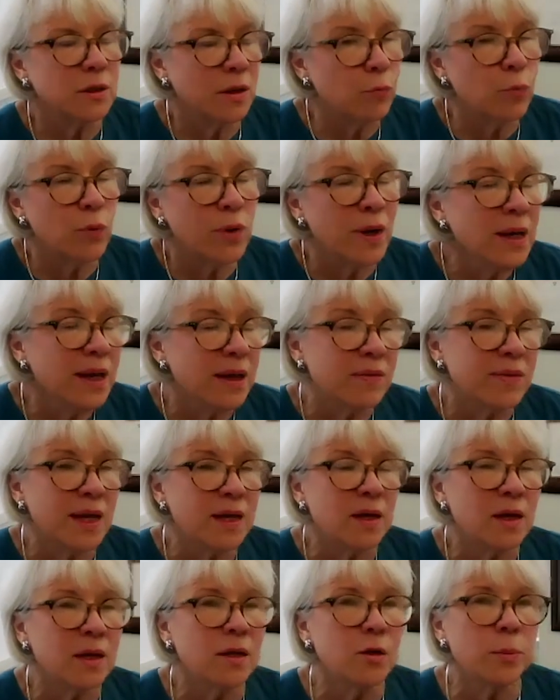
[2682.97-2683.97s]
really, they
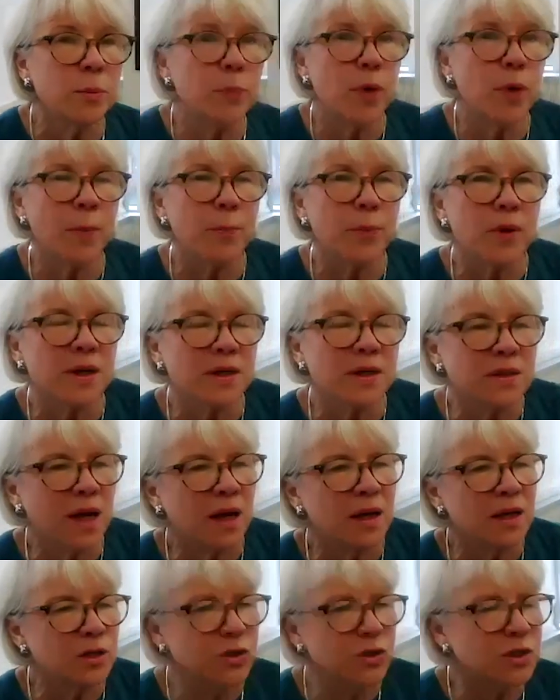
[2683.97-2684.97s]
didn't do the proper
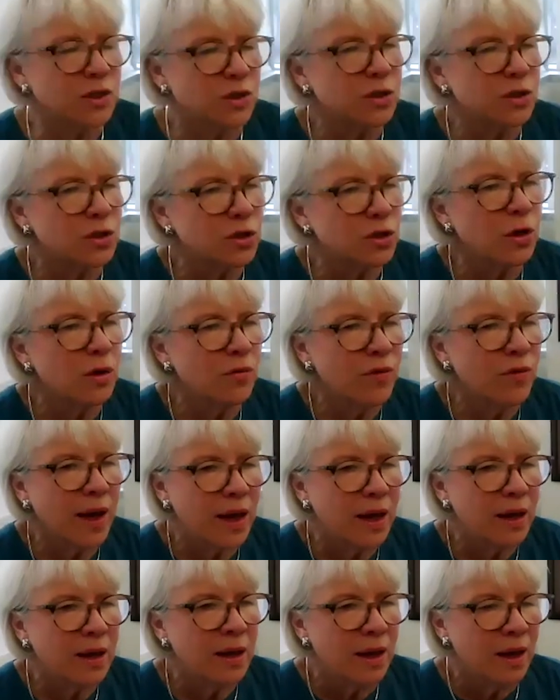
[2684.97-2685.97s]
intelligence to
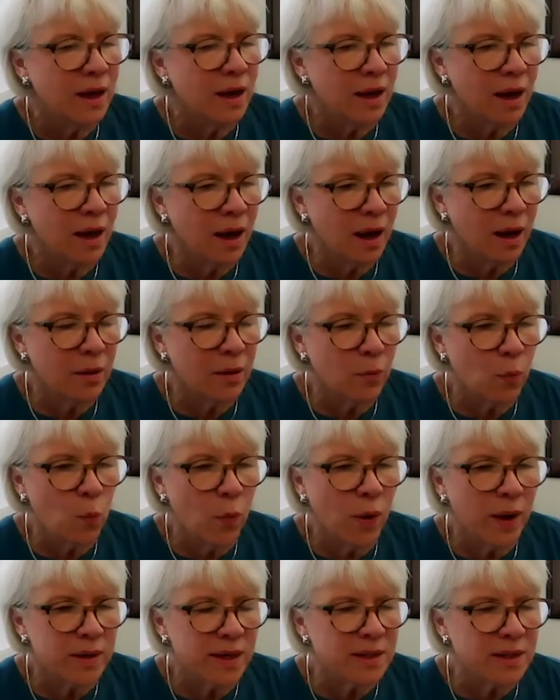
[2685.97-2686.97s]
survey uh,
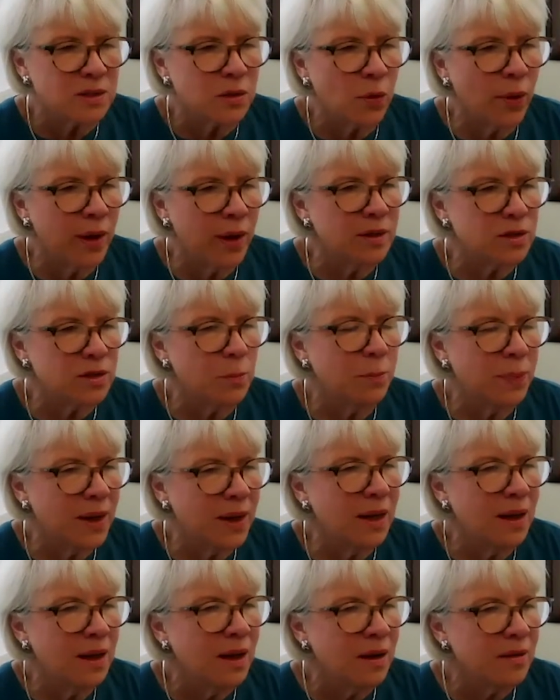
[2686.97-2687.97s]
what is going to
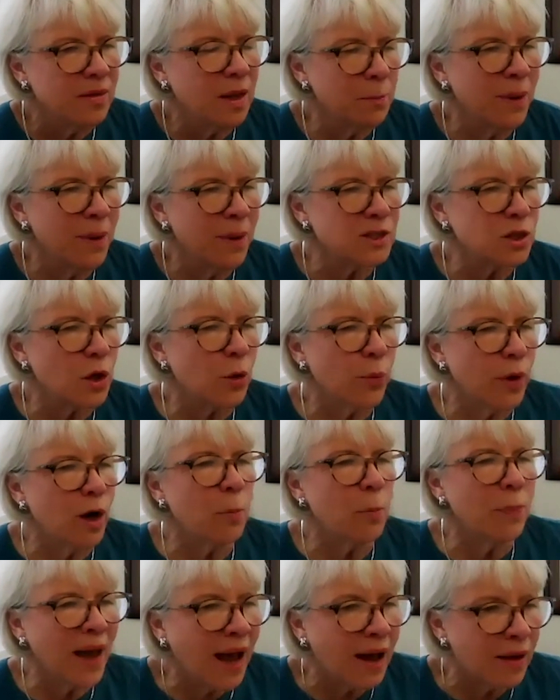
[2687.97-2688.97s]
be the best
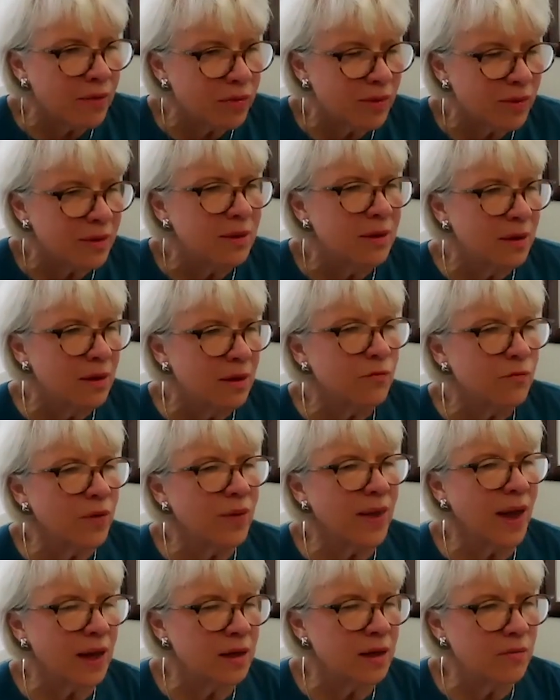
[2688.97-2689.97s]
career path for
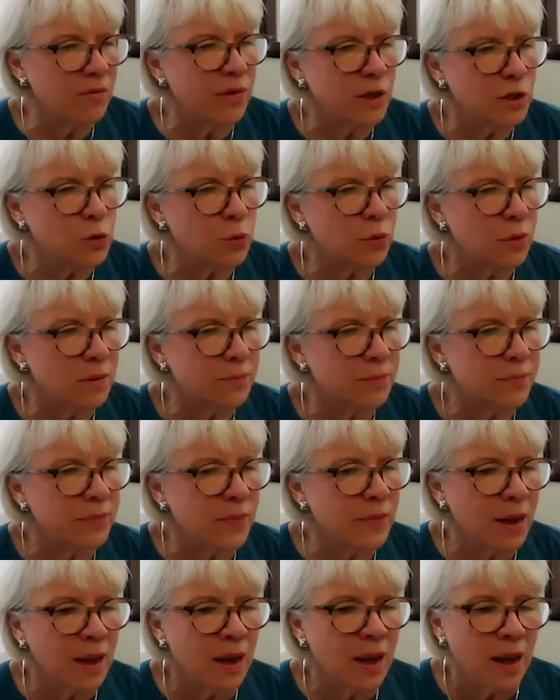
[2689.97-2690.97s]
that individual.
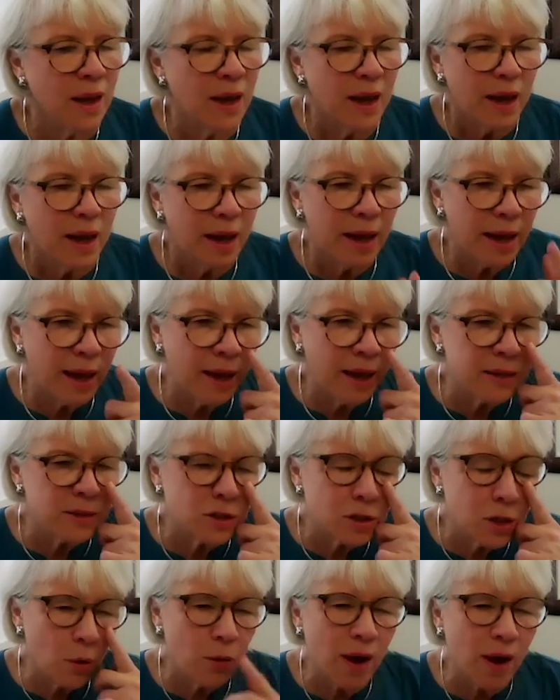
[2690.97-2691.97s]
And
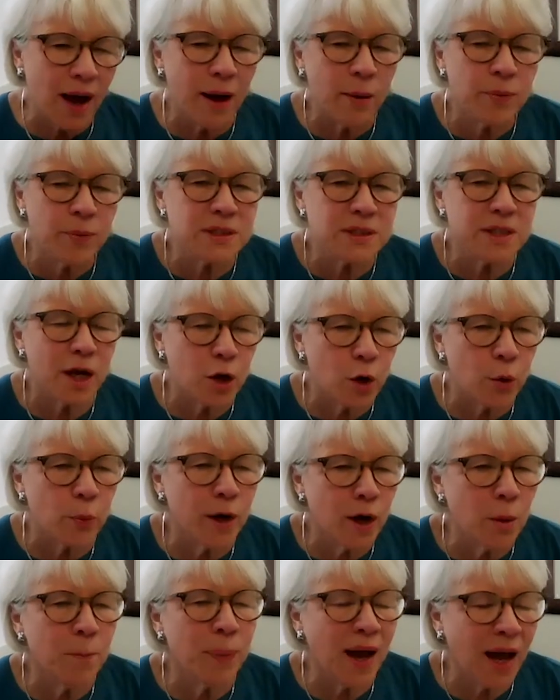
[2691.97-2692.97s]
so I would say
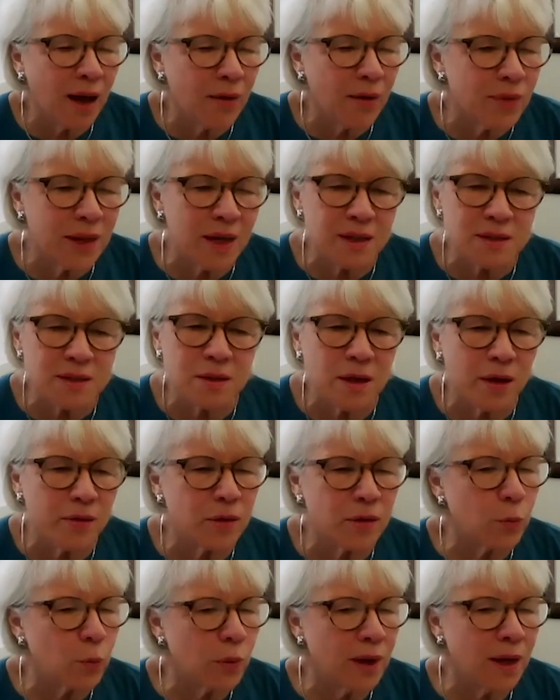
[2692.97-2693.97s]
career pathing is
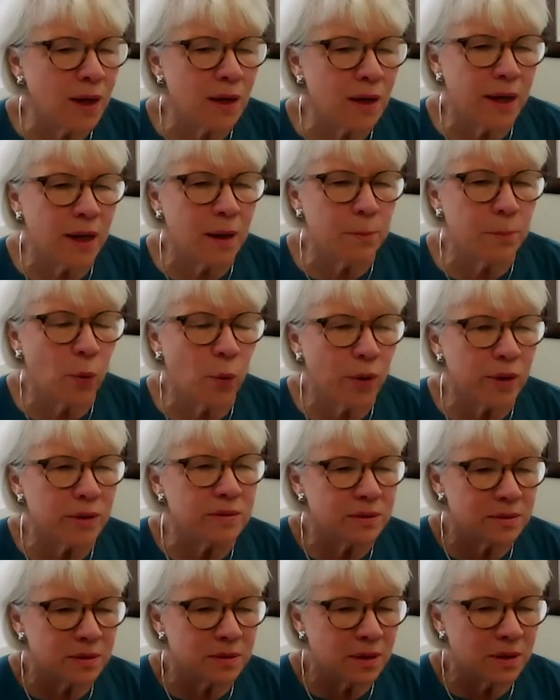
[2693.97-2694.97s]
another really
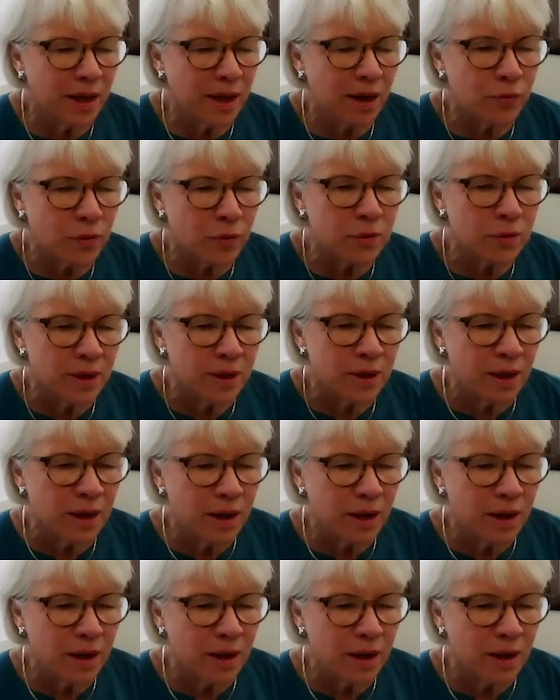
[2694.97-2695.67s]
important level